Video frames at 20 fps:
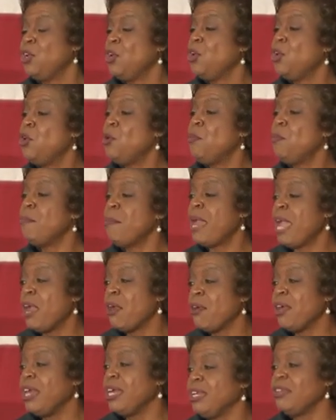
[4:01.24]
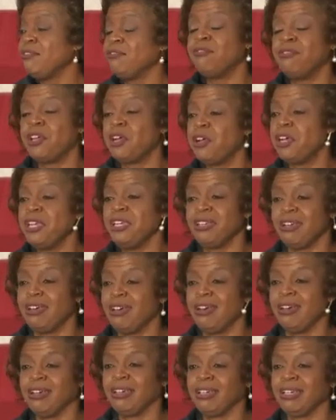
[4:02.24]
who married very
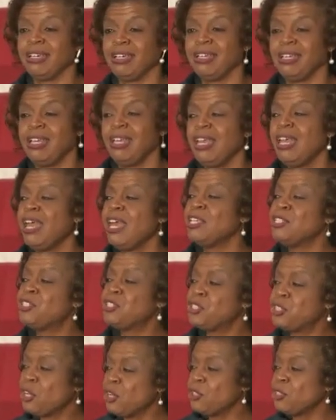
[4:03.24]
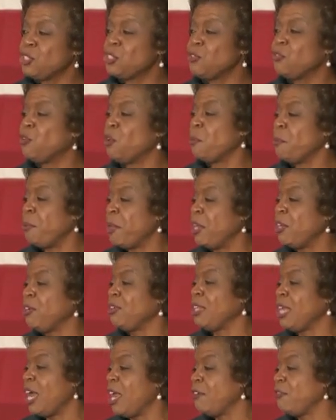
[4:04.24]
young and searched for a better
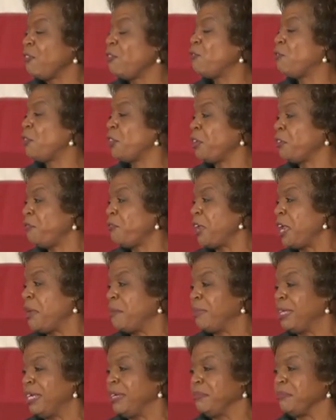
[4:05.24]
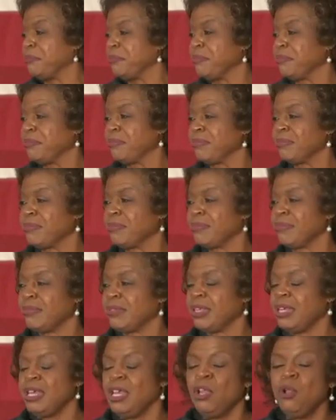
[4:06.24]
life for their family.
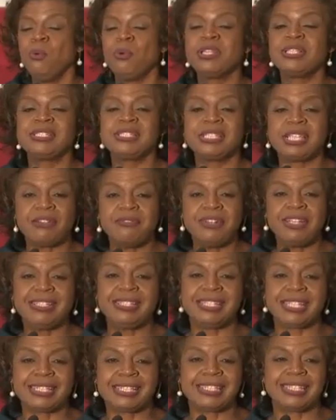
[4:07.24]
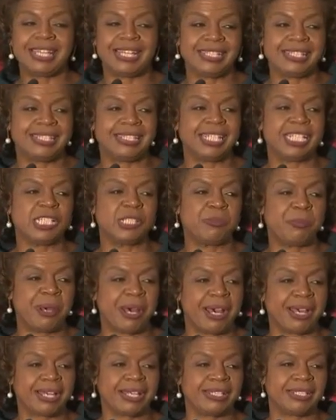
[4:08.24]
With 76 cents in his
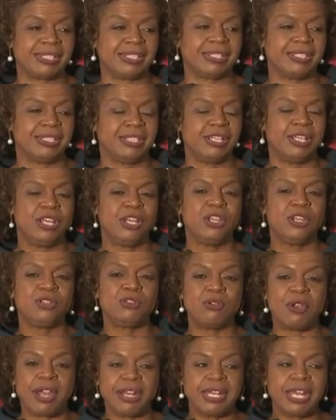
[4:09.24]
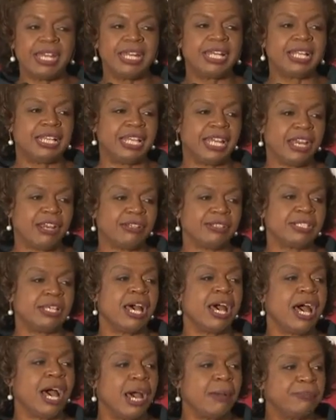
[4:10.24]
pocket, Granddaddy Clarence
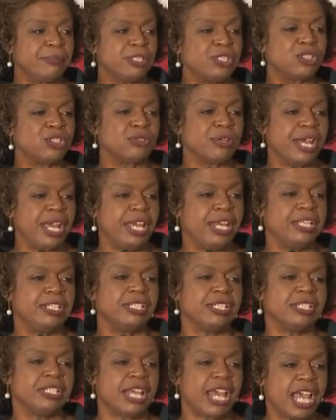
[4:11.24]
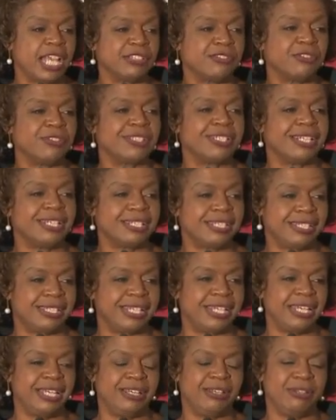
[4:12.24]
hopped a train to Nashville,
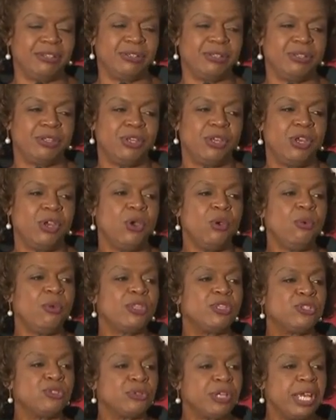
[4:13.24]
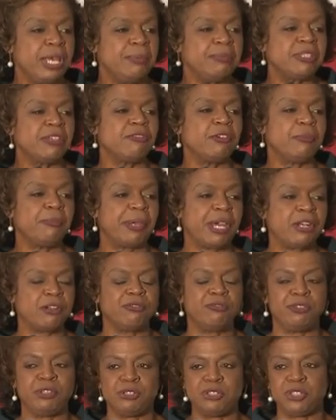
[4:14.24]
Tennessee, with dreams of a better
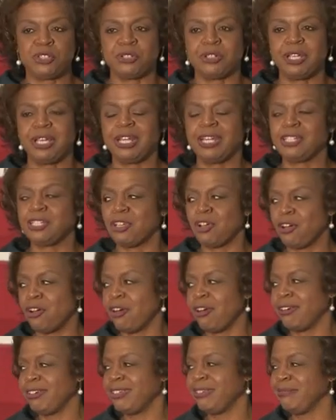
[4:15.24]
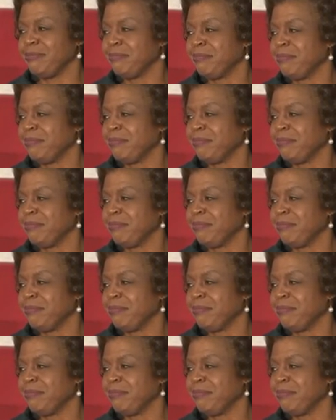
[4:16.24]
future in his heart.